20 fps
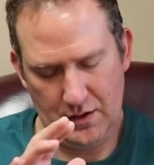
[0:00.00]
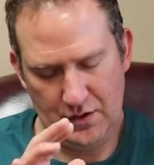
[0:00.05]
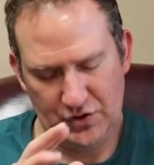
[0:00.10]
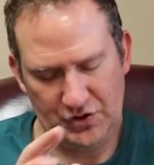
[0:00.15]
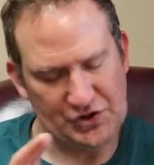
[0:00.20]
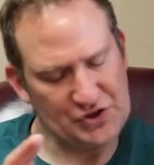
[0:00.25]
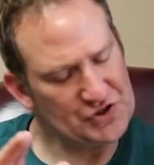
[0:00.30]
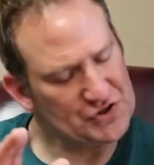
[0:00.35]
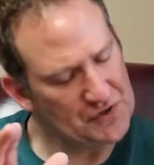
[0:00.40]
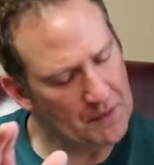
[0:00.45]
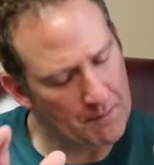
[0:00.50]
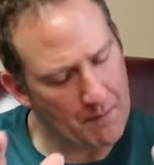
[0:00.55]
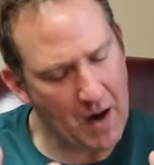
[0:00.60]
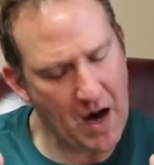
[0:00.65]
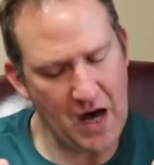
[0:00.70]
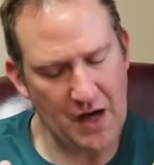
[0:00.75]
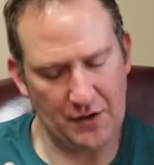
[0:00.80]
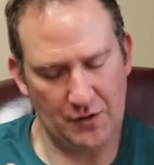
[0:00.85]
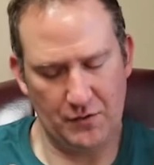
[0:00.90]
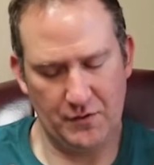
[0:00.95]
She's a
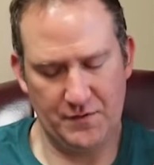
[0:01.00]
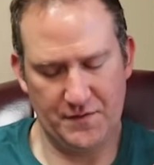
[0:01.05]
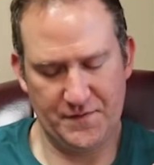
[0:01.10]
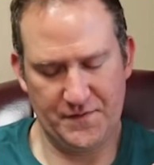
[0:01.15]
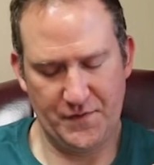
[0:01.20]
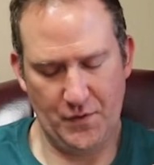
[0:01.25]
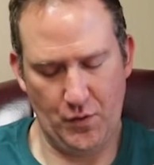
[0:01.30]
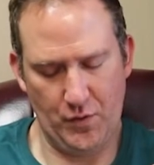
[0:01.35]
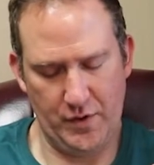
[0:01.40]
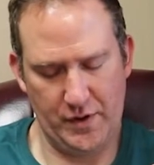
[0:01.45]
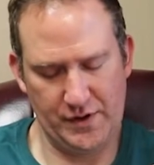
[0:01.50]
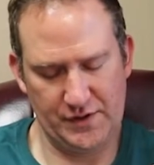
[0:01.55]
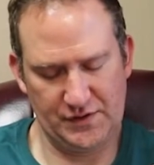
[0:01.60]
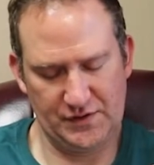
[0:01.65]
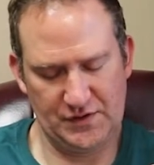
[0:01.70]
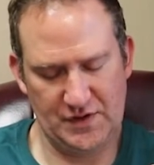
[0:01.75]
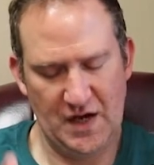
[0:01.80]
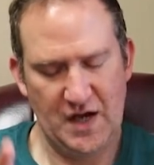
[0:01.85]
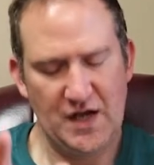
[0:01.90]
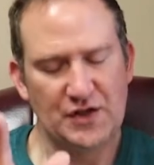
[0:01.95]
model for
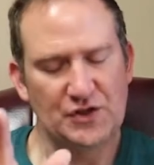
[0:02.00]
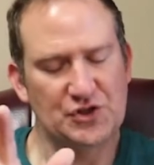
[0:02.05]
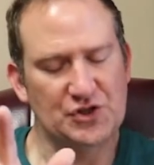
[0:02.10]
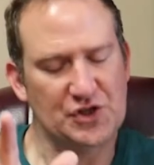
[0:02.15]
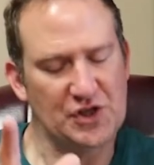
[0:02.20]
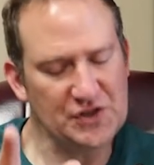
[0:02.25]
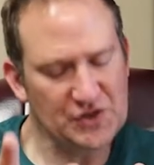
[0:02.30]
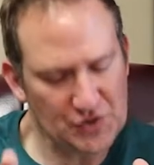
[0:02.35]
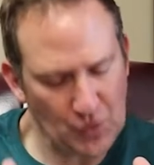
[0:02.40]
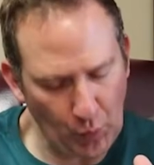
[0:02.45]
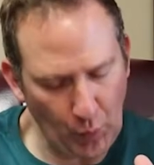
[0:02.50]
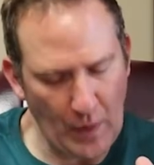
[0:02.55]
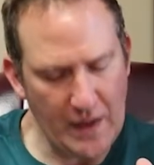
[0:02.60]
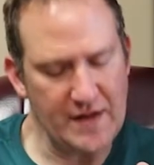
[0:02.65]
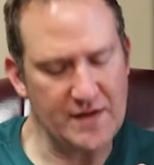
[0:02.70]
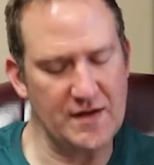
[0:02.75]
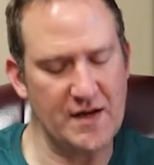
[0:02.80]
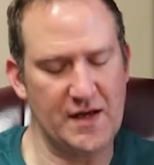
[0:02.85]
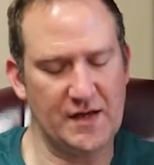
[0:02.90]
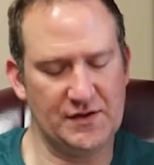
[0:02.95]
us. She's a
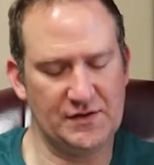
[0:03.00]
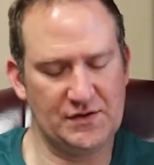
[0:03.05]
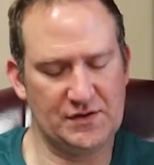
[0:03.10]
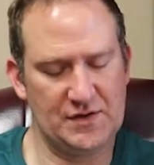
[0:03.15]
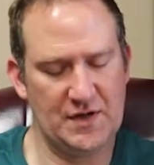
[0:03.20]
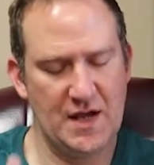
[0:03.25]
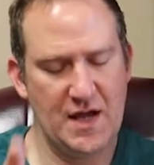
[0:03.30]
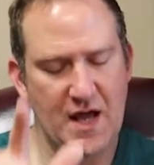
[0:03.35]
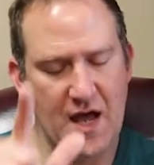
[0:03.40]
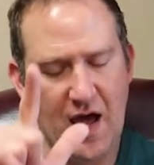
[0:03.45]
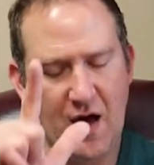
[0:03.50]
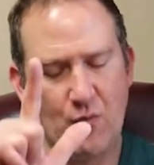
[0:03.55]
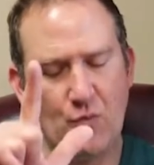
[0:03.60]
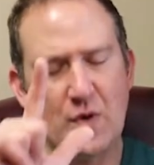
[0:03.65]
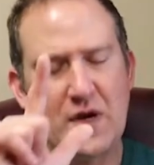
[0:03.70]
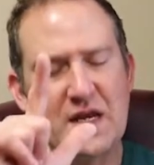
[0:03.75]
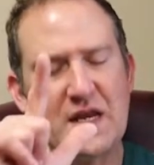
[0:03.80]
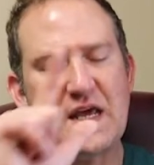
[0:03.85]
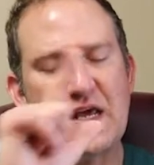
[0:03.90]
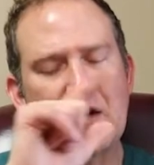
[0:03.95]
witness, and
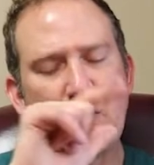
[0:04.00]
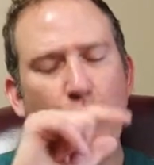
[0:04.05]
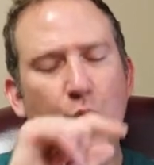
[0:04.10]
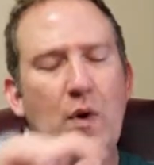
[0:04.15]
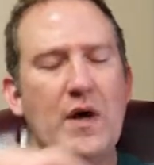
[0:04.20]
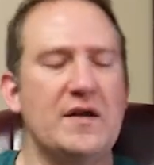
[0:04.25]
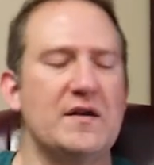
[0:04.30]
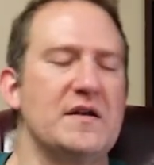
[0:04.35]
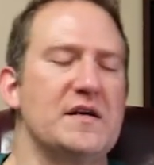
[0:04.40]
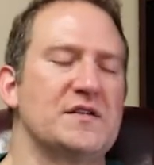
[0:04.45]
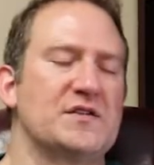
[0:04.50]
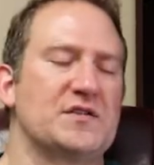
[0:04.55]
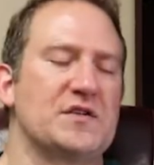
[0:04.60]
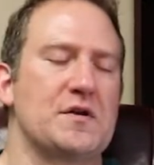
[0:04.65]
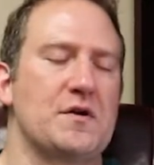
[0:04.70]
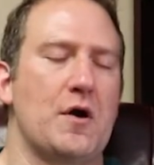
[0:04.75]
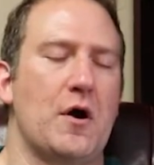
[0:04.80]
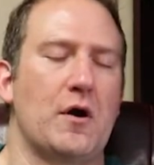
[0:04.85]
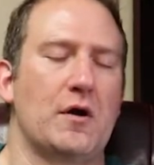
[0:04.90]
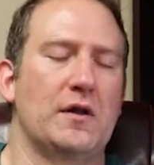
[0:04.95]
we need a witness
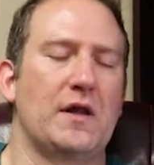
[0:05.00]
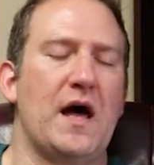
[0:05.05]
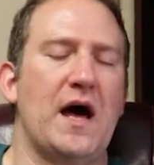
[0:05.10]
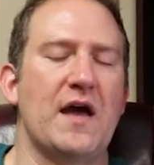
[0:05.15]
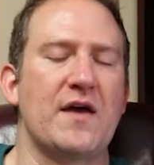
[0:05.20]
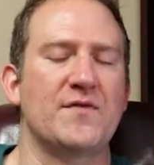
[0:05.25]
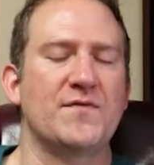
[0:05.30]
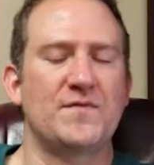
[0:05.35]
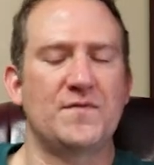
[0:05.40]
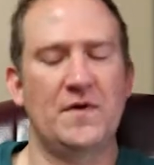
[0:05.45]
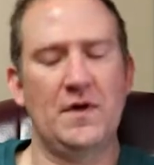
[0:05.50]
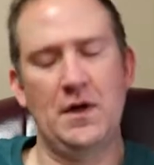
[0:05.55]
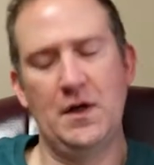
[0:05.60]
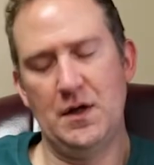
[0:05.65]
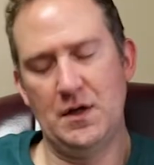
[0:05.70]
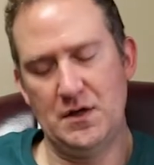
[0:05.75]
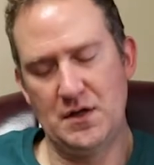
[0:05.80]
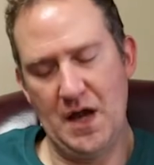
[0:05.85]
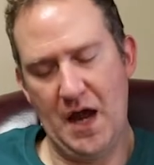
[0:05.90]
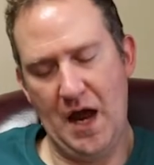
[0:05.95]
in our life
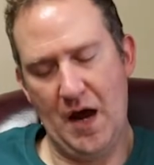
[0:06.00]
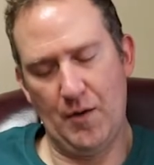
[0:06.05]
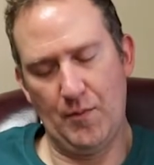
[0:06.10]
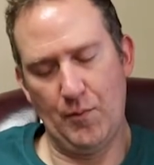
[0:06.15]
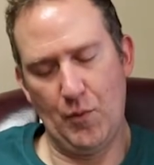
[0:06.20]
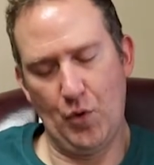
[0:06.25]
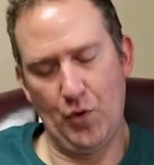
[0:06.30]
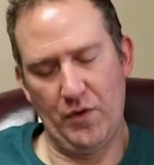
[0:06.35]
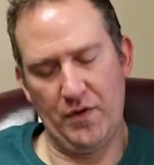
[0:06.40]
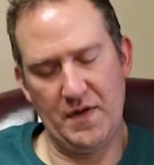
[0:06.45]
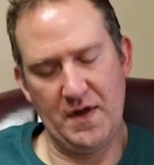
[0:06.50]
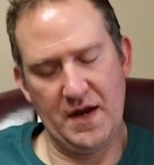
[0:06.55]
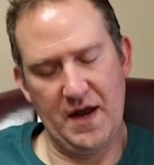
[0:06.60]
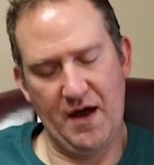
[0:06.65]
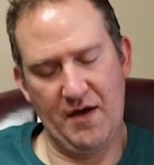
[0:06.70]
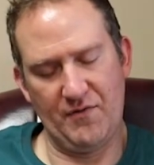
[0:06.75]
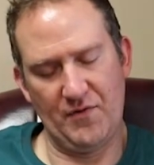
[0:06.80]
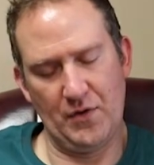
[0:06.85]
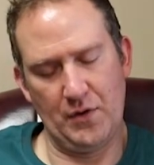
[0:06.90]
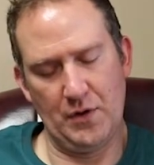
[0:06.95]
now more than
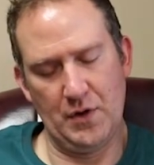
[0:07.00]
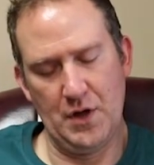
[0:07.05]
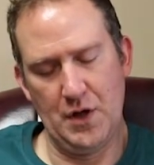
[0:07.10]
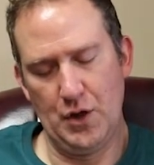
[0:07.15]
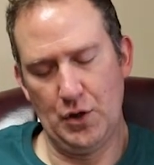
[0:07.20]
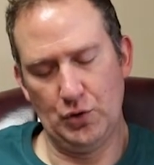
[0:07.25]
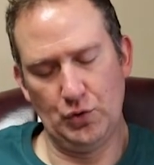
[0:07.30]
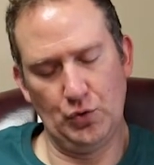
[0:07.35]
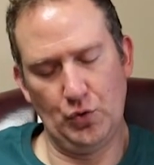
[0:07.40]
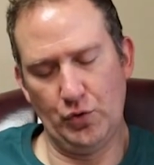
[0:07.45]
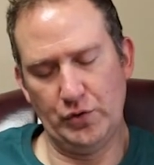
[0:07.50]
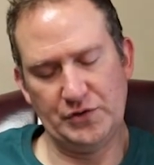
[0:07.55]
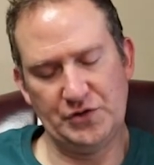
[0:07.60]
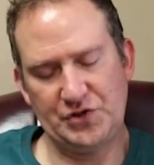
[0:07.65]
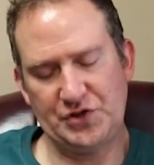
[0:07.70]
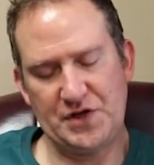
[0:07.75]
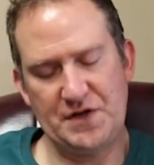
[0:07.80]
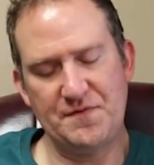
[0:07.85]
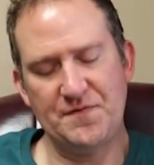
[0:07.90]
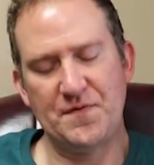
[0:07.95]
ever. Lord,
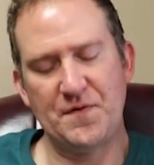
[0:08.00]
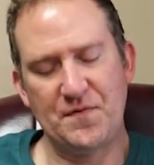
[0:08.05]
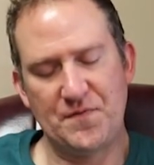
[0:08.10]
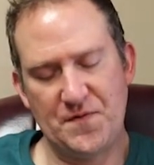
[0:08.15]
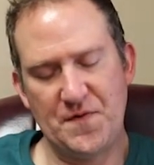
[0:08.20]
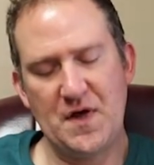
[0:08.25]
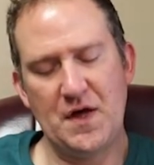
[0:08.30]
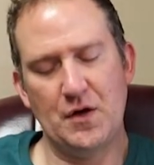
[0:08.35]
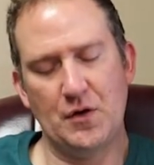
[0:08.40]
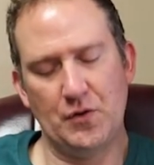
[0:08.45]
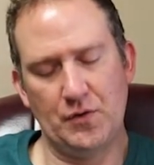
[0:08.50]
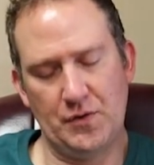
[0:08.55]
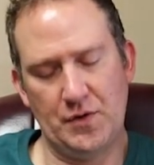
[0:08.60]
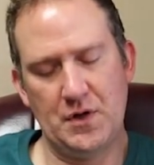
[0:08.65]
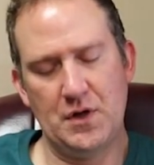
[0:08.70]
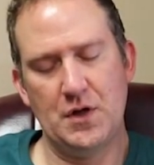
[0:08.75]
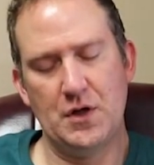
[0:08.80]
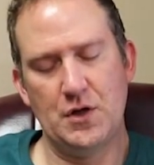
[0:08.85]
she fulfilled